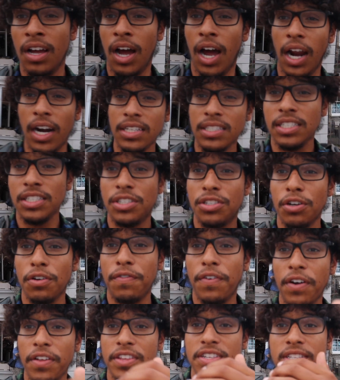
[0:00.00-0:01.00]
Honestly, so
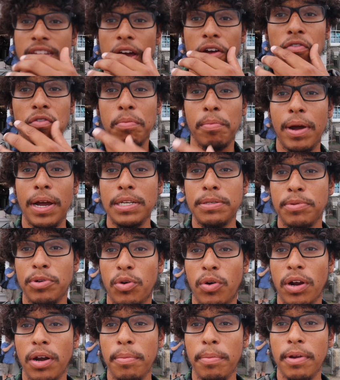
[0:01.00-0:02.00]
far this town reminds me
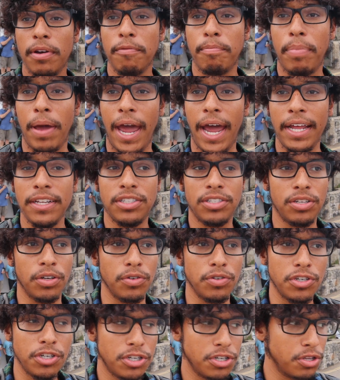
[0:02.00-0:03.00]
quite a bit of
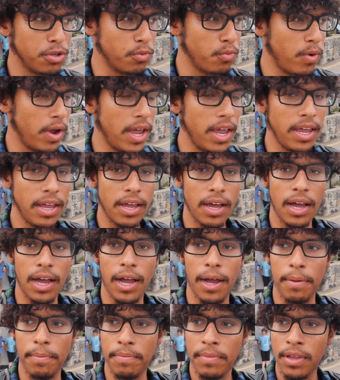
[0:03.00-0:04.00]
Padstow, just the way
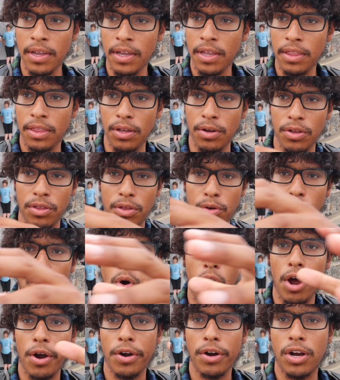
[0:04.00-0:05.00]
the
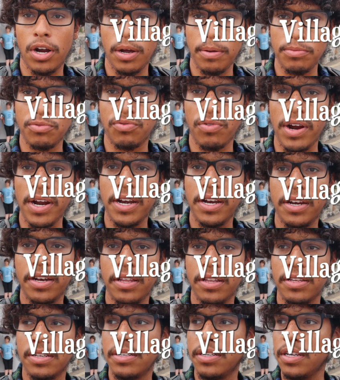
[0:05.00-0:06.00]
water comes right into
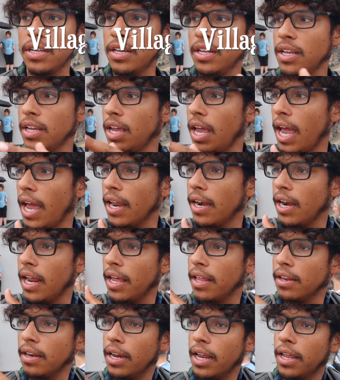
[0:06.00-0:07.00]
the city, and
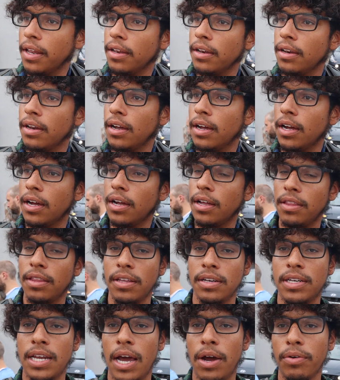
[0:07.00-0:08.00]

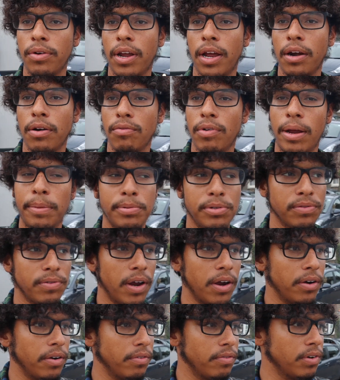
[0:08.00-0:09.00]
the town kind of wraps
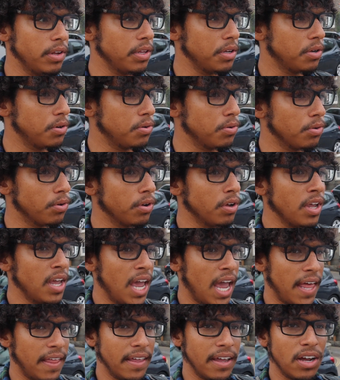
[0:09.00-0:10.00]
around it. Really cool.
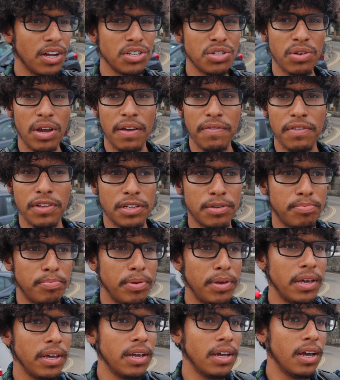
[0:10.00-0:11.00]
And they also have this
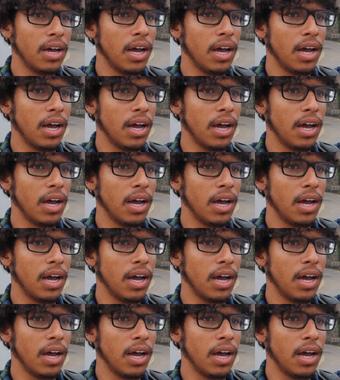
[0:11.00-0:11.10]
big